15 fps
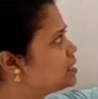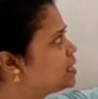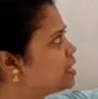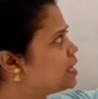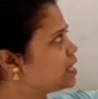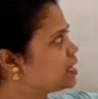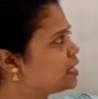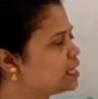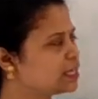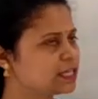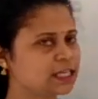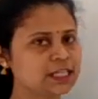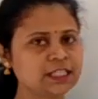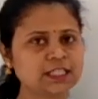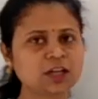
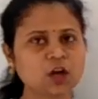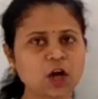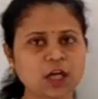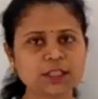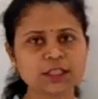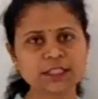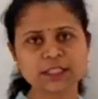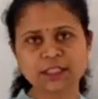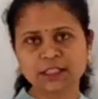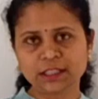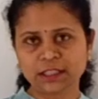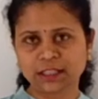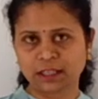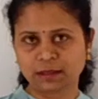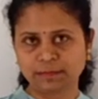C is a
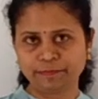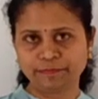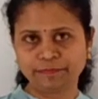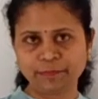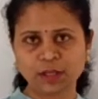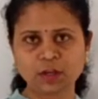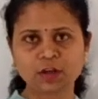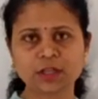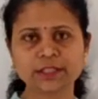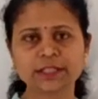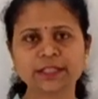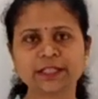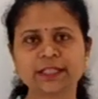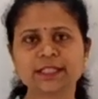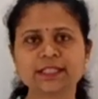constant term
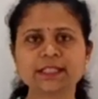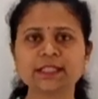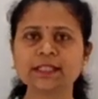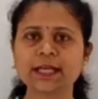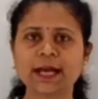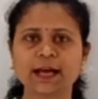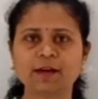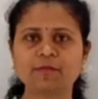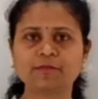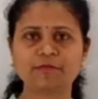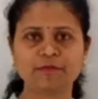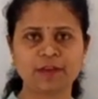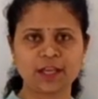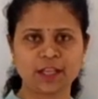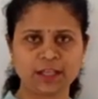because it doesn't
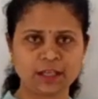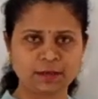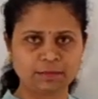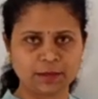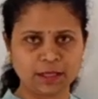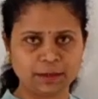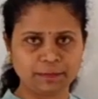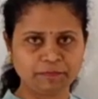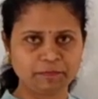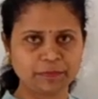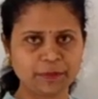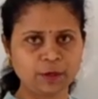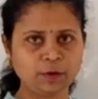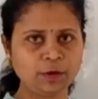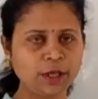have variable.
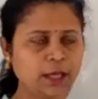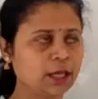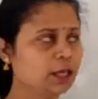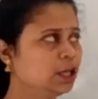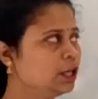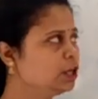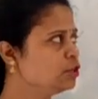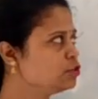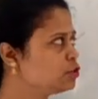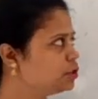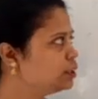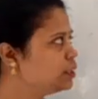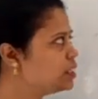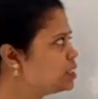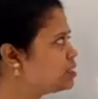Okay.
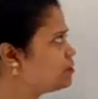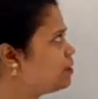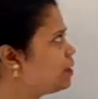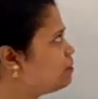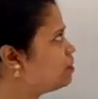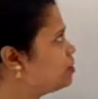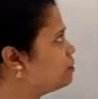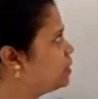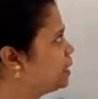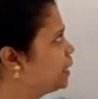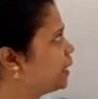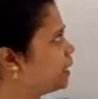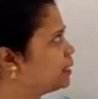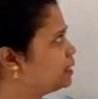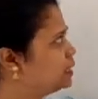So this way we
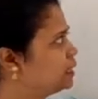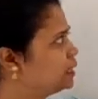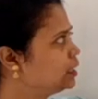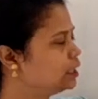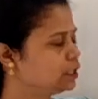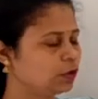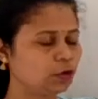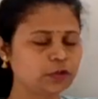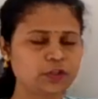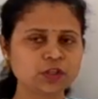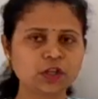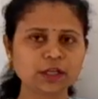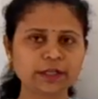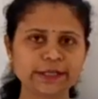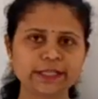will get. Now
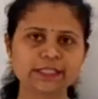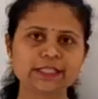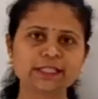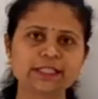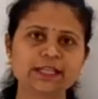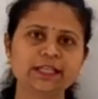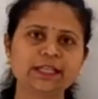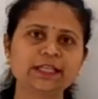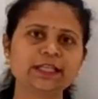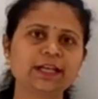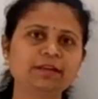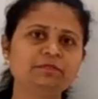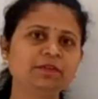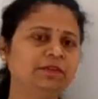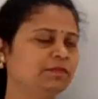it's not necessary
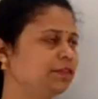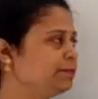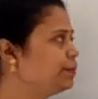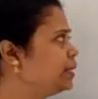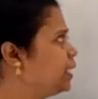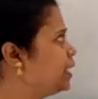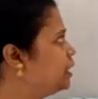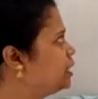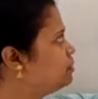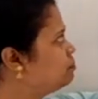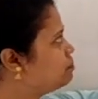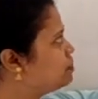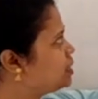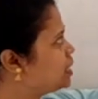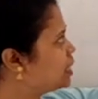that we will be
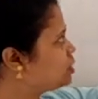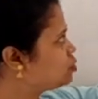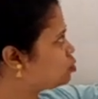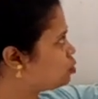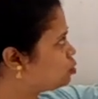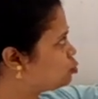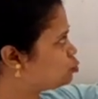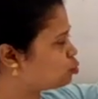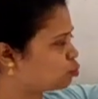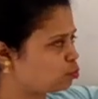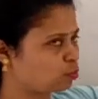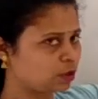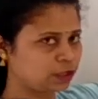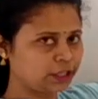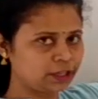getting bx also.
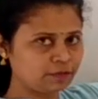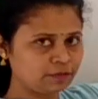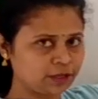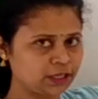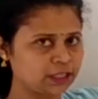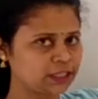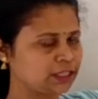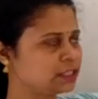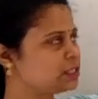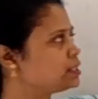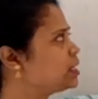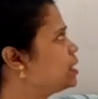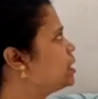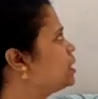Whatever it is,